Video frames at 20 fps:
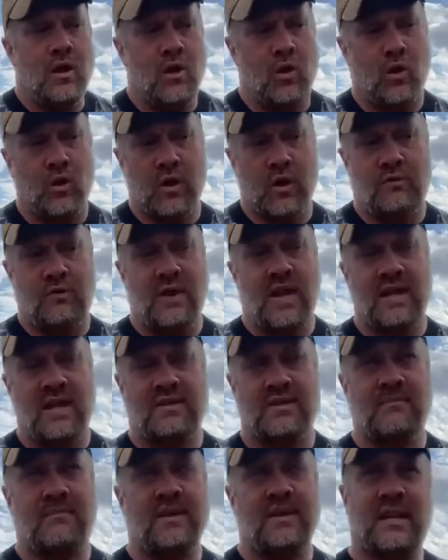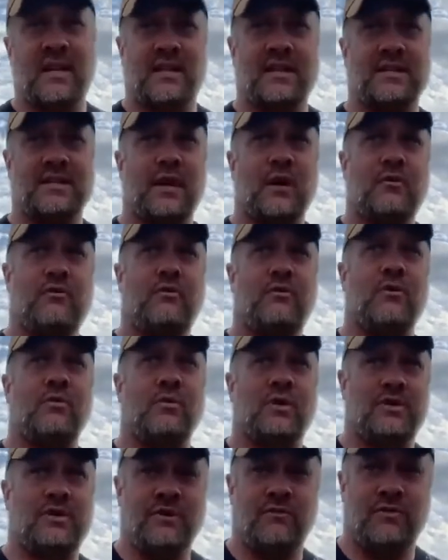Or if you had something like a cell
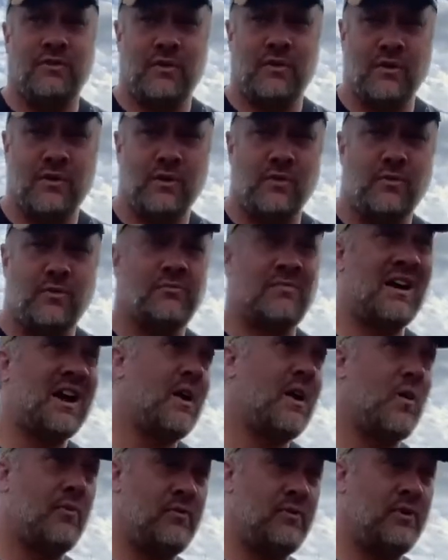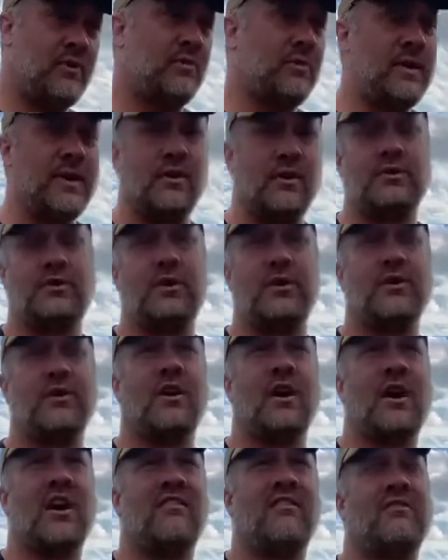phone, which if you do, hopefully your ringer's
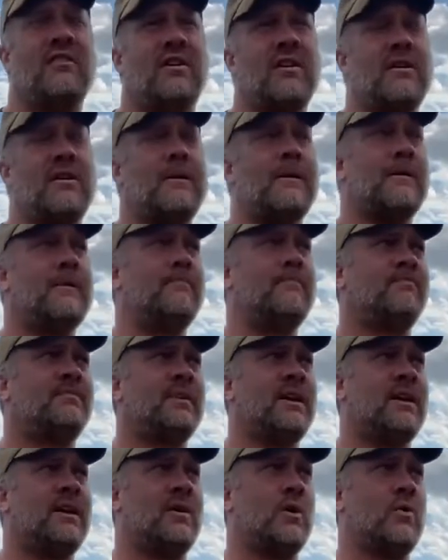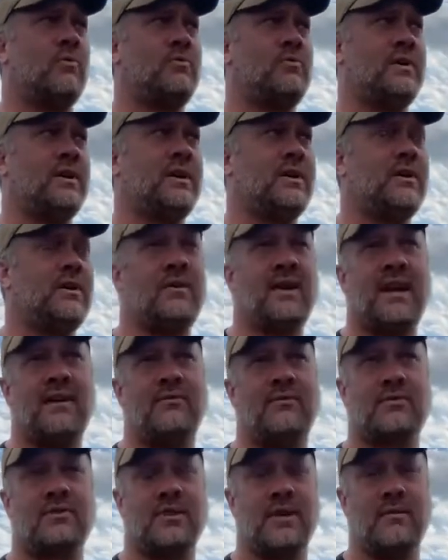turned off, and hopefully you don't
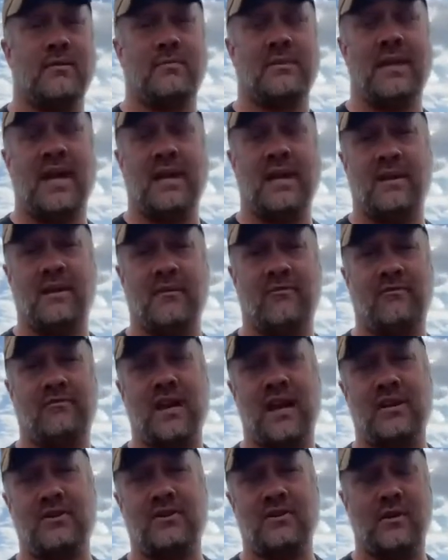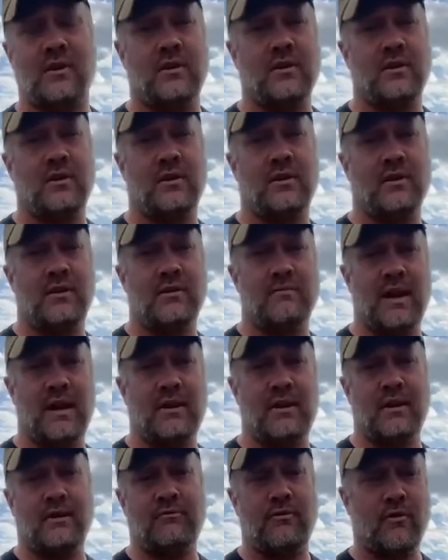have some lightning flashing on the
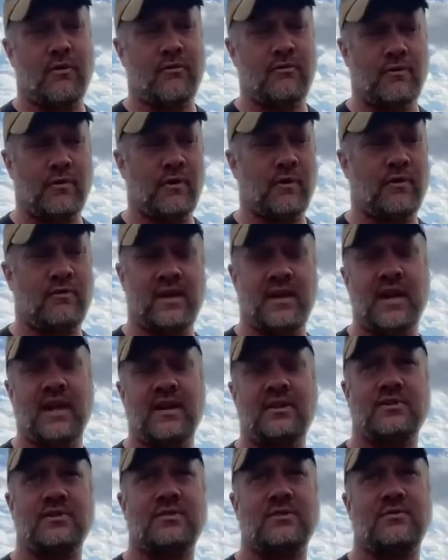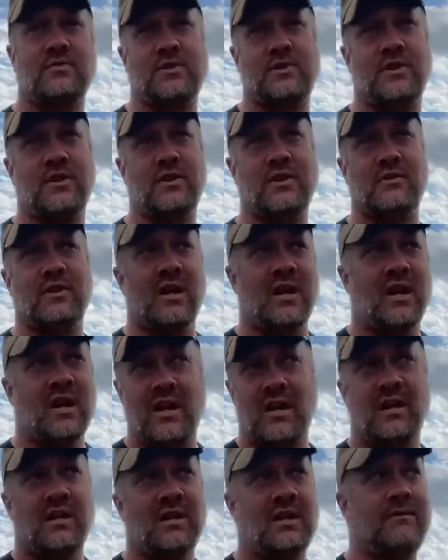back of your phone for notifications, which could
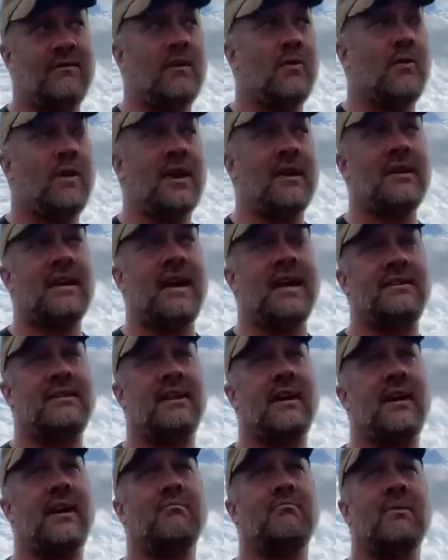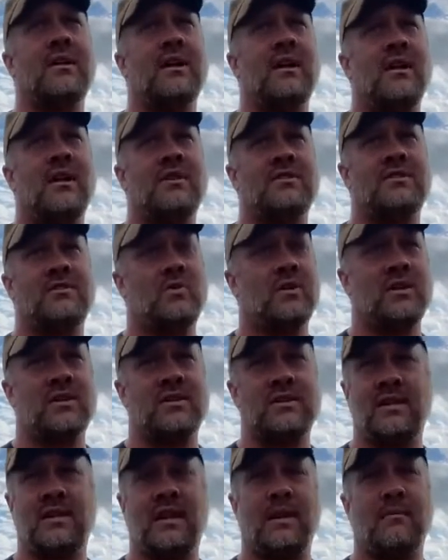give you away at nighttime. Someone
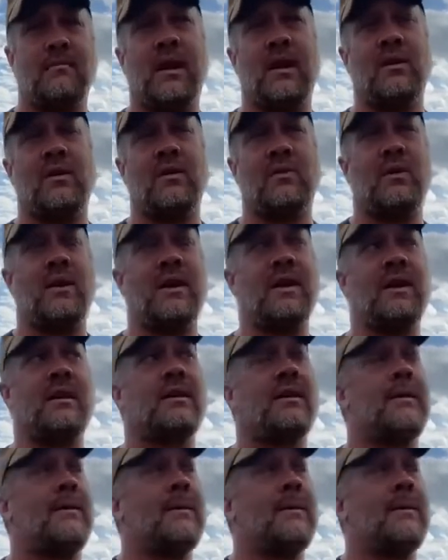could see that a mile away